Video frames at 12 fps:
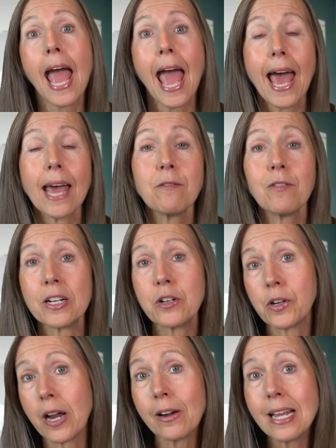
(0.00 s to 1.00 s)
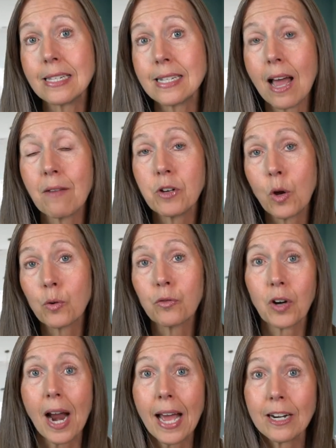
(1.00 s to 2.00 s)
And veterinarians have known
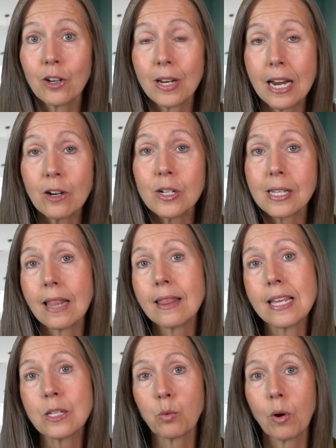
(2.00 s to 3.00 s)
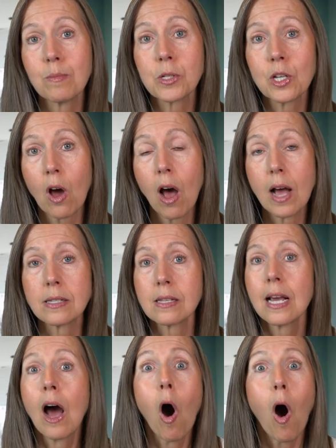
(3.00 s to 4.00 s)
for 100 years that these worms
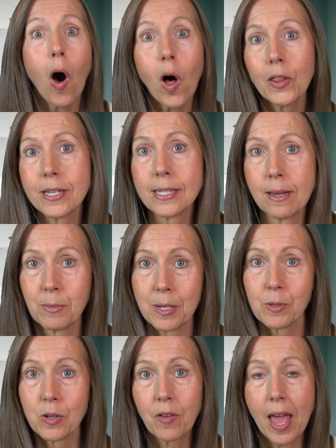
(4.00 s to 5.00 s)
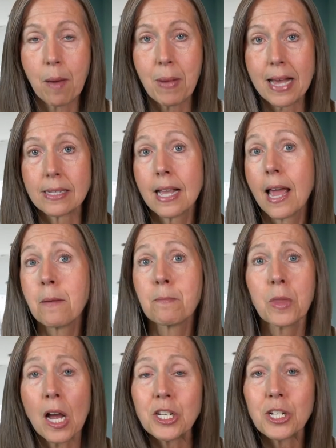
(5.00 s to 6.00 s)
cause all the symptoms of MS,
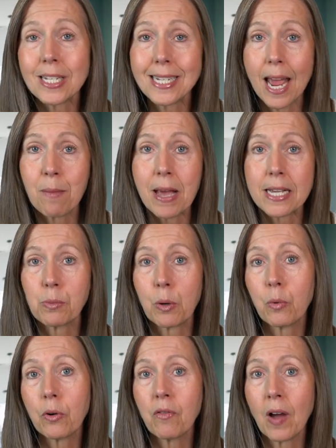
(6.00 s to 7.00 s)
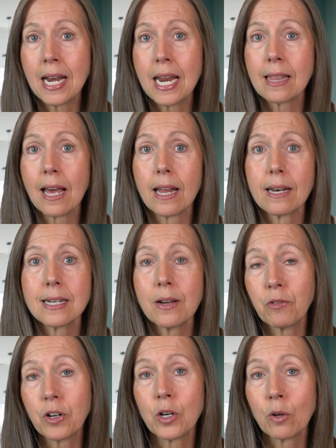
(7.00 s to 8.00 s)
not just MS, but we're finding that
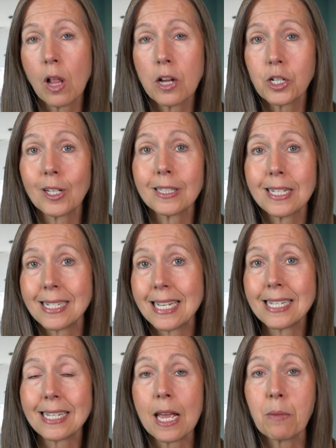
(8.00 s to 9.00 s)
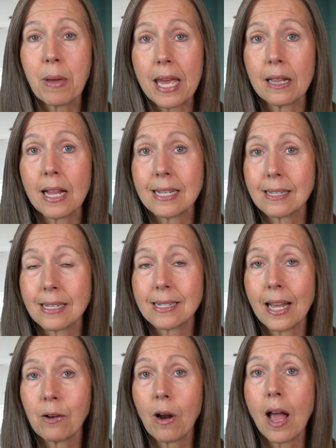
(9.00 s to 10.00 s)
different neurological diseases like PLS, et
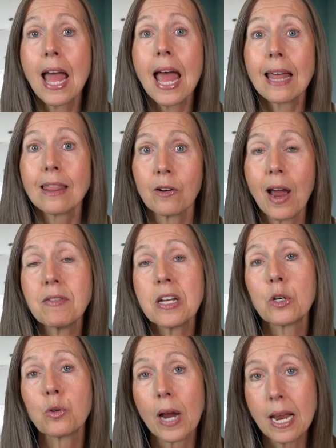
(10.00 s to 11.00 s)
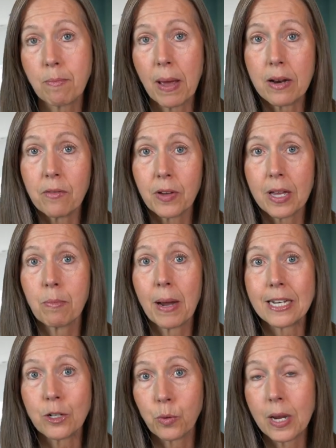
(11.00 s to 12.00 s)
cetera, they're having great benefit by